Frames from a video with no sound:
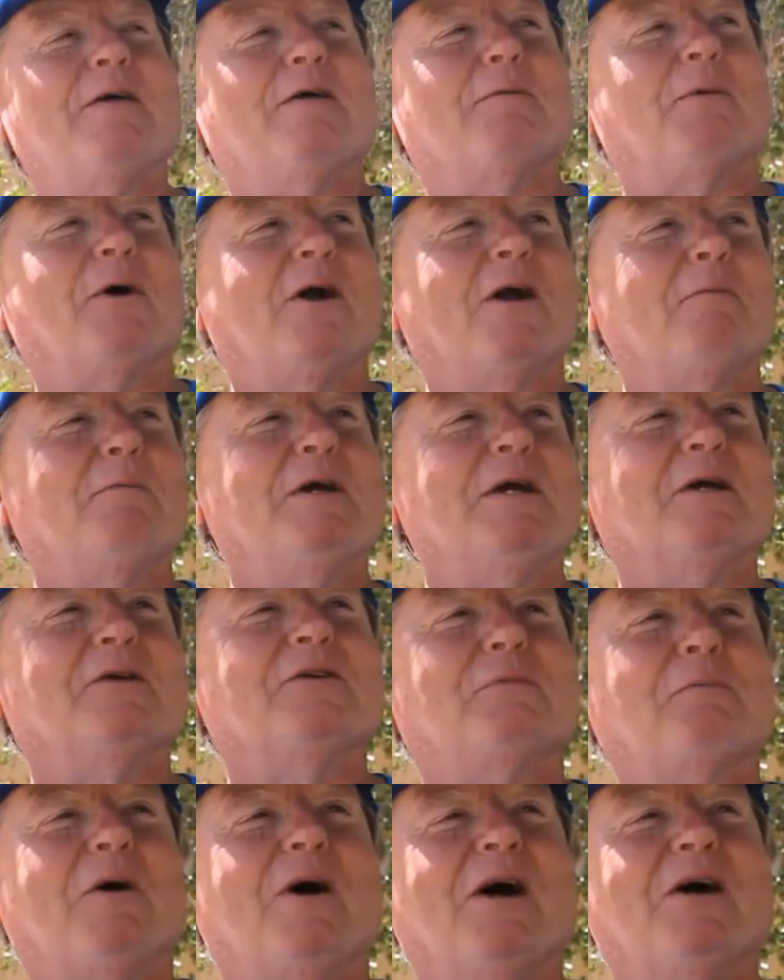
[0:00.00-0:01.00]
favorite part of
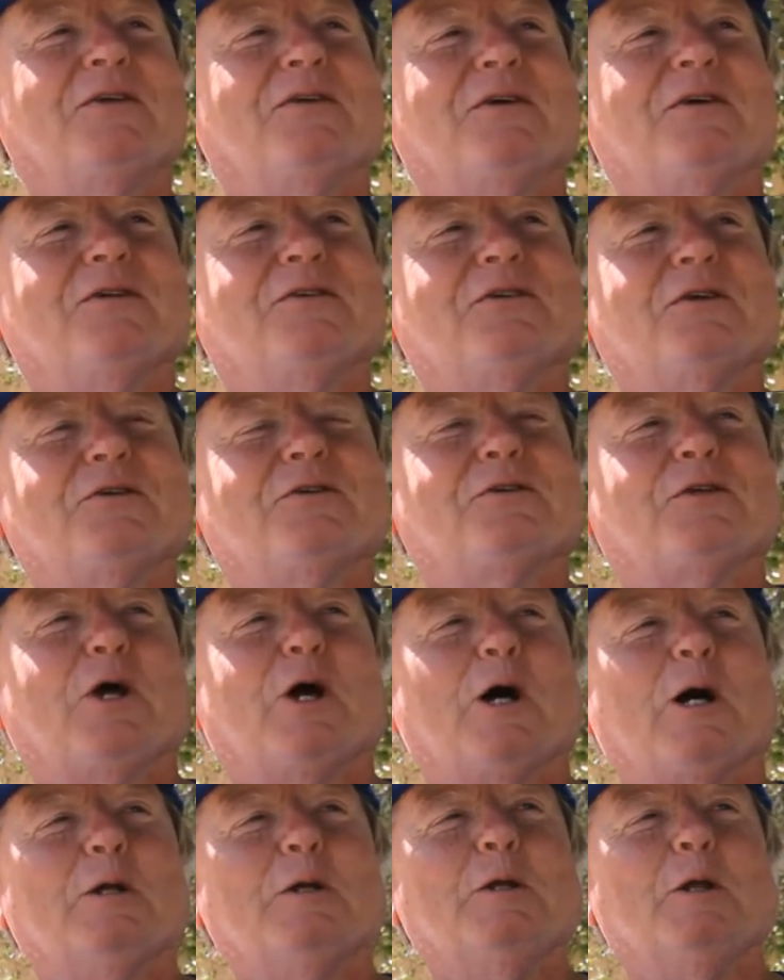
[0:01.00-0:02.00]
being a sponsor is
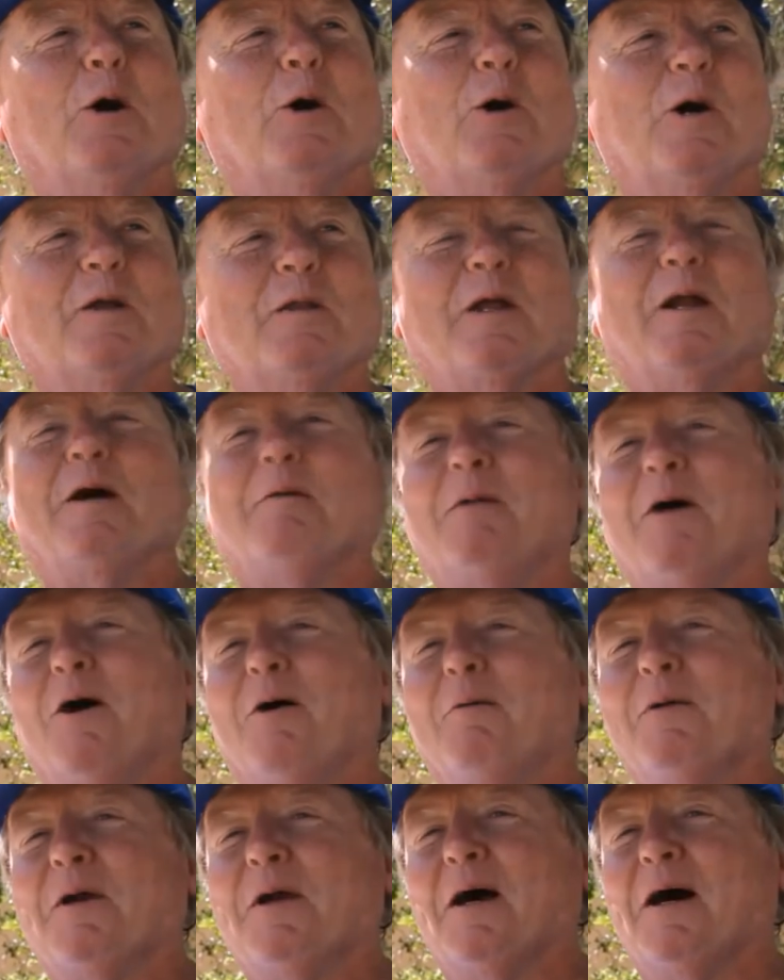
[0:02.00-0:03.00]
just knowing that
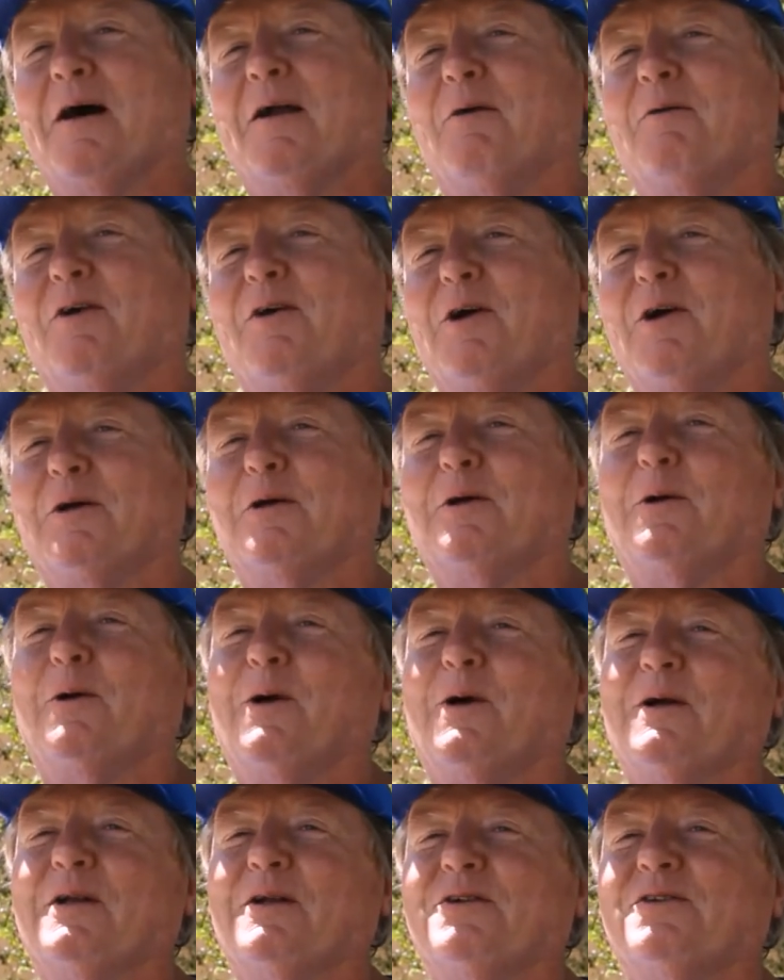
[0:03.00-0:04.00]
I'm helping out a very
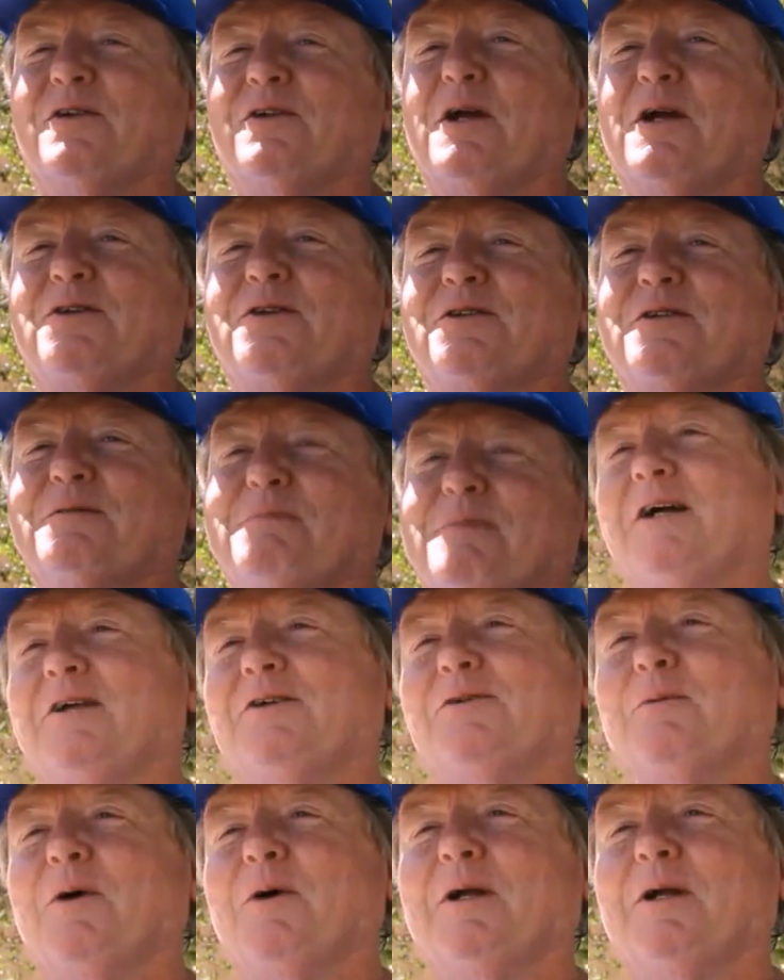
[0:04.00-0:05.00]
good organization. I
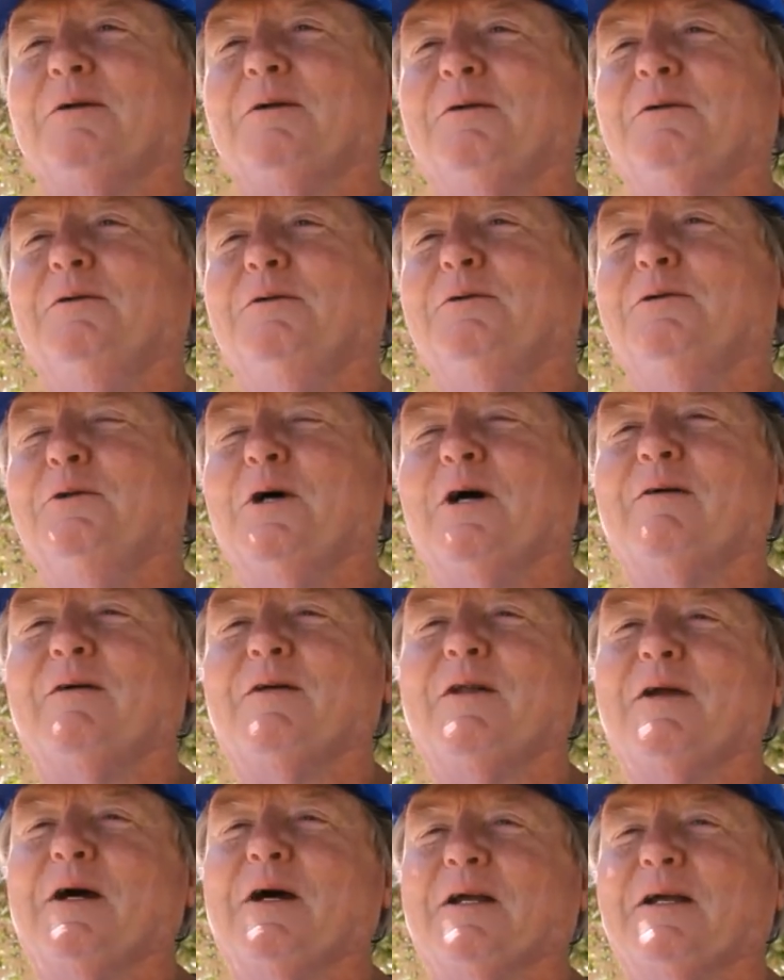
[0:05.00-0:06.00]
just want to do
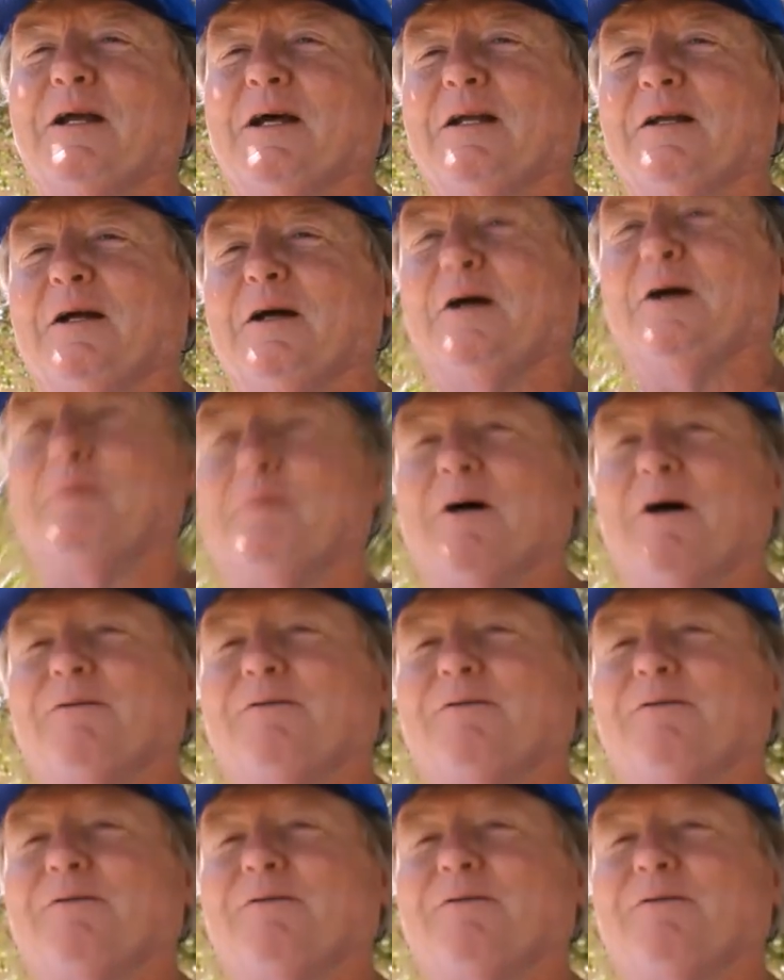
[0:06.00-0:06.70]
everything I can to help out